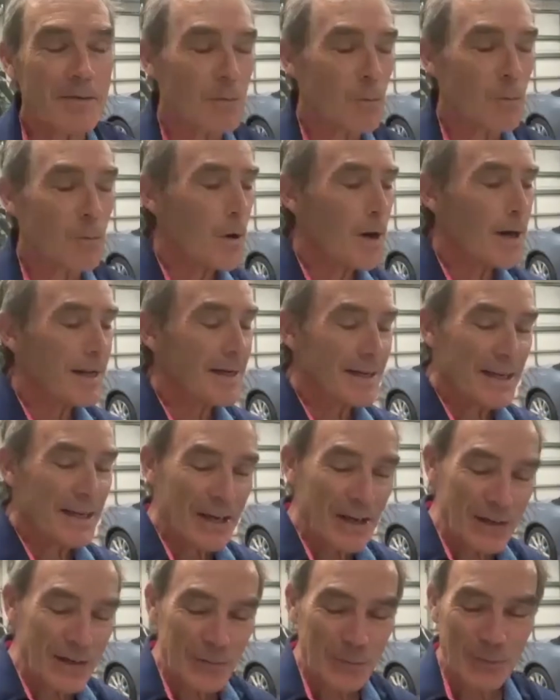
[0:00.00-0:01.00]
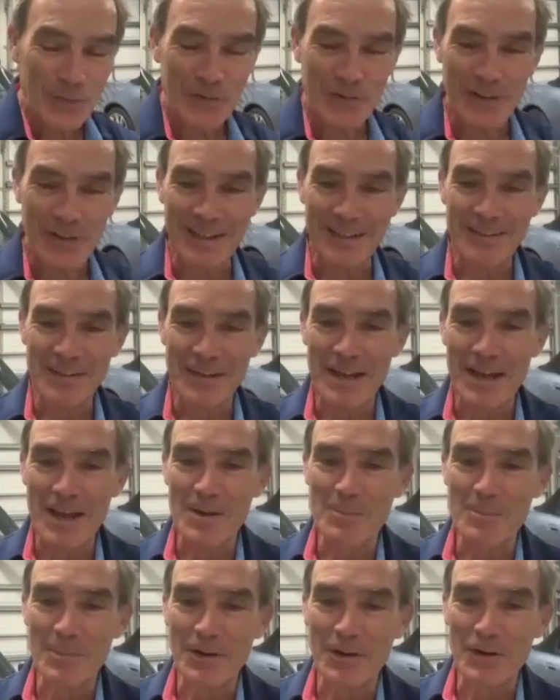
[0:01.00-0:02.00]
What an interesting
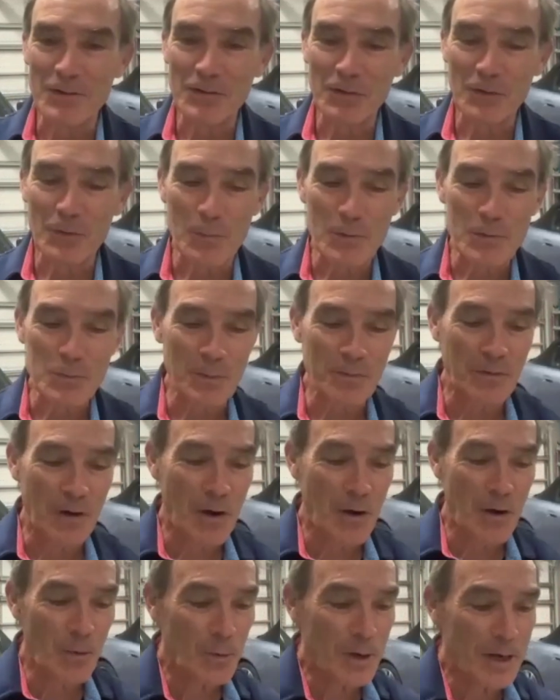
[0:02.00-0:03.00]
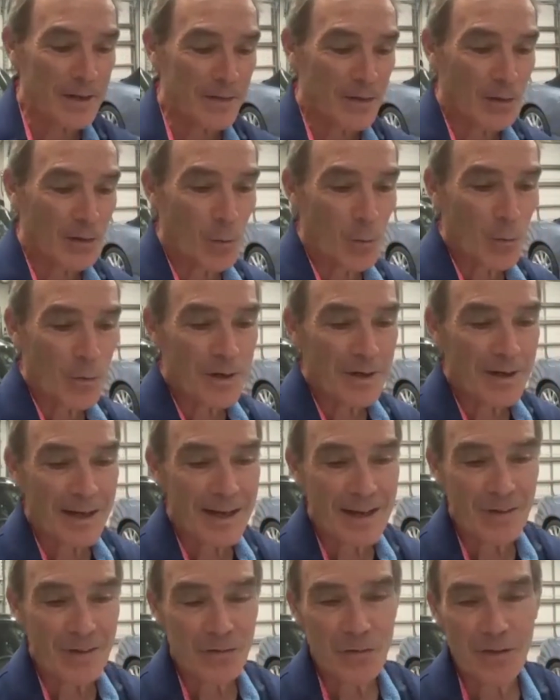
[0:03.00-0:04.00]
take, because of course we've all read the glory
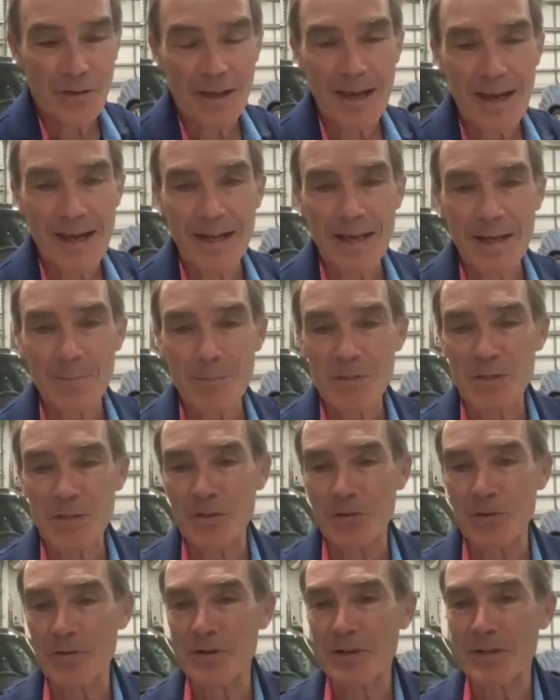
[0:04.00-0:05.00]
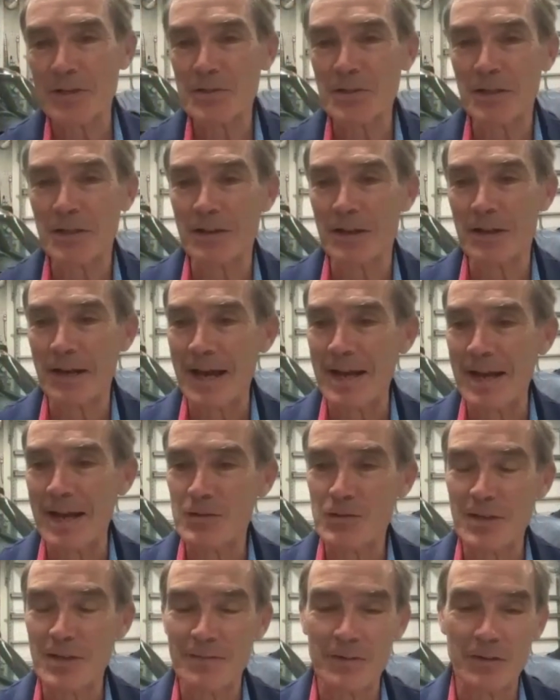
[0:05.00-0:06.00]
days of the Can-Am series, and the
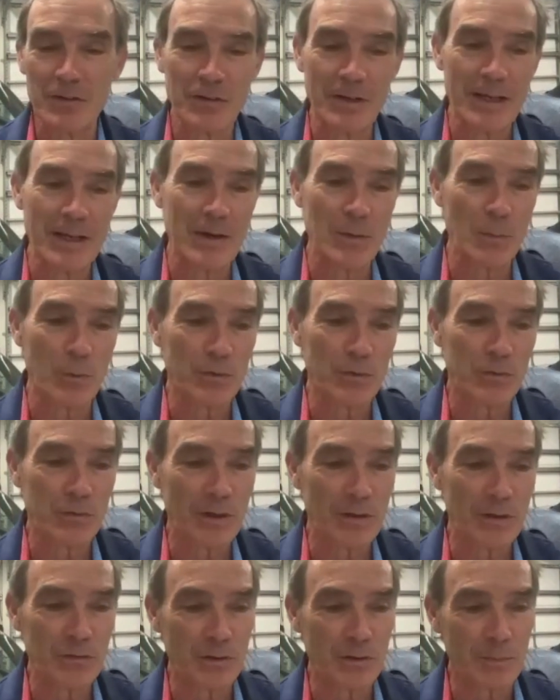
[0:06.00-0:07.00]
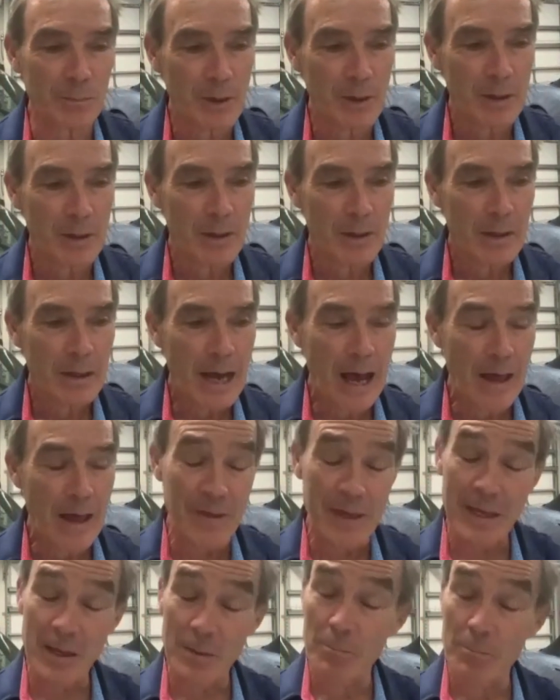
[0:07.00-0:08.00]
917 was such a, I
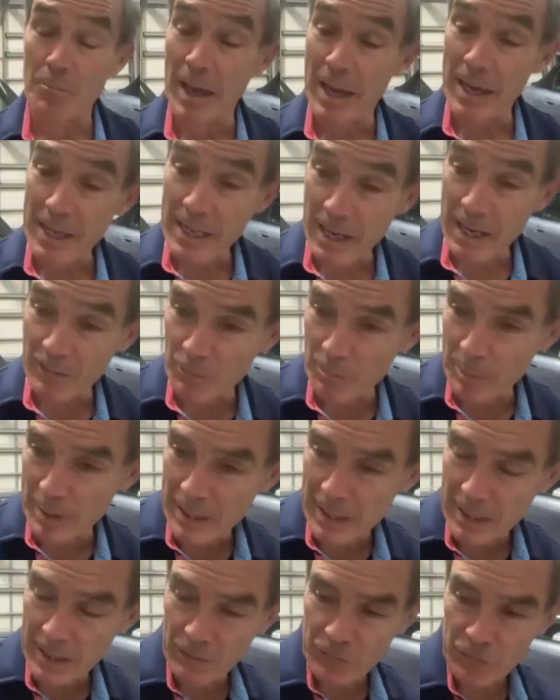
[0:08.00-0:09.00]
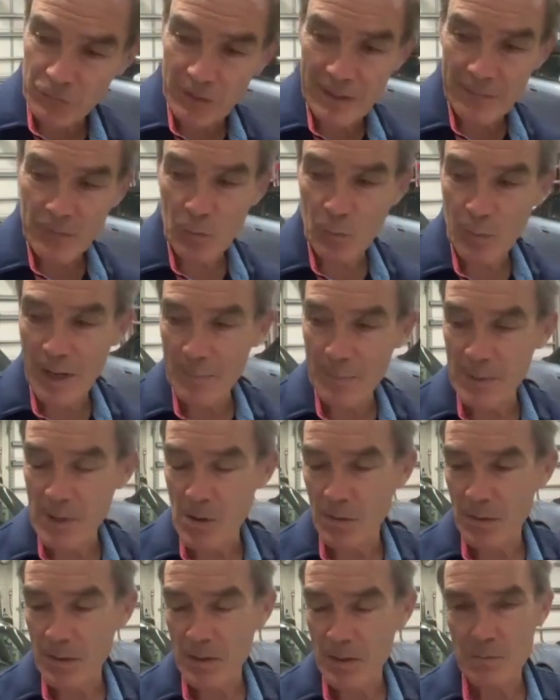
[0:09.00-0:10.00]
think it may have been, and Steve, correct me on
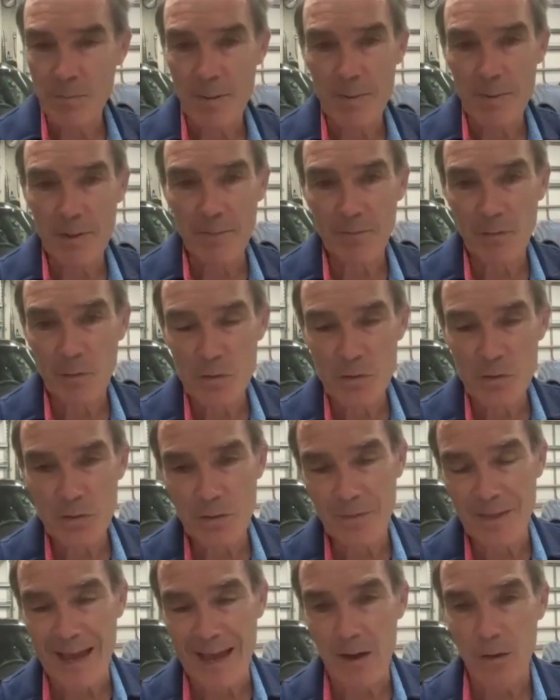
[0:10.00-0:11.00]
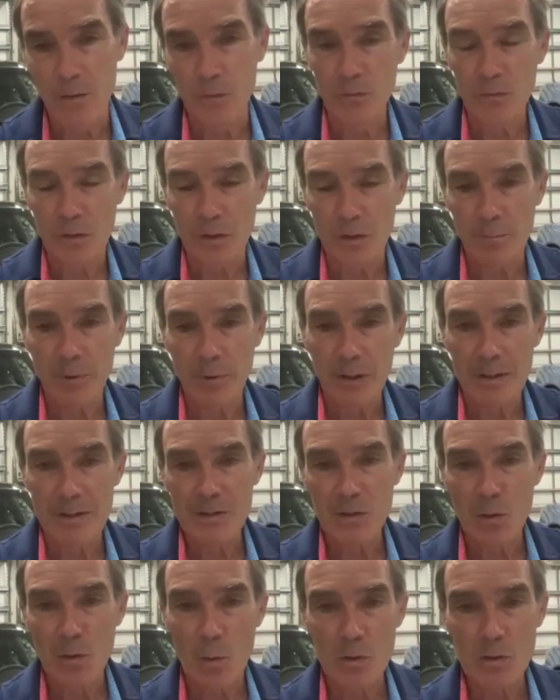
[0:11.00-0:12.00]
this, maybe the first 1,000+
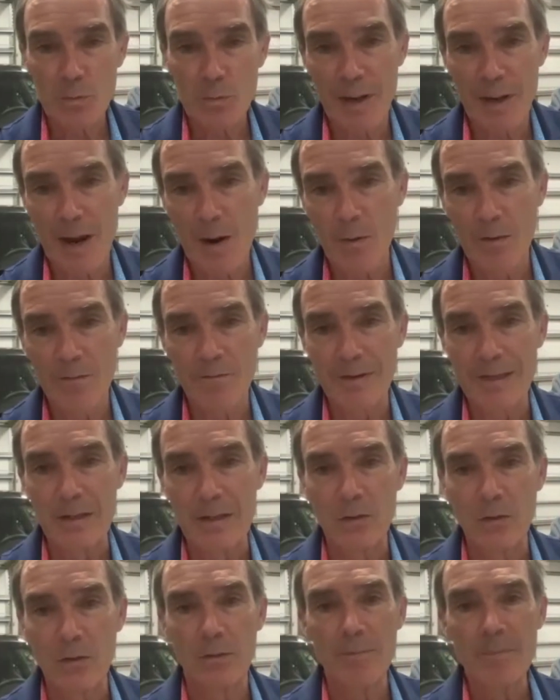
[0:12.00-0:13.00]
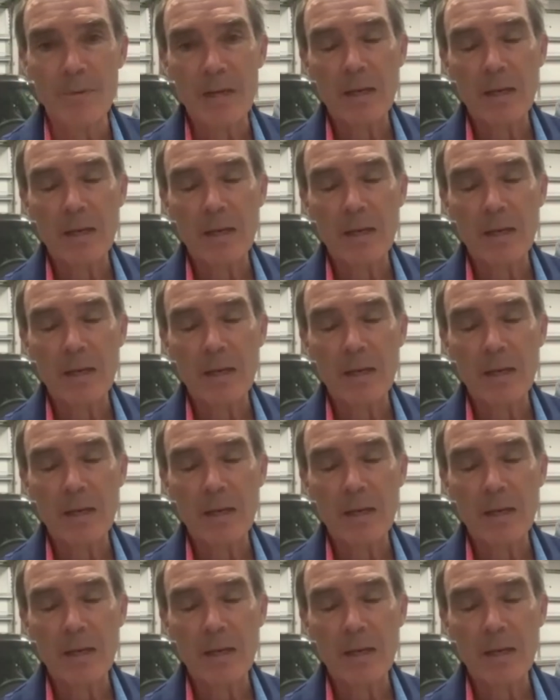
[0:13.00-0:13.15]
horsepower vehicle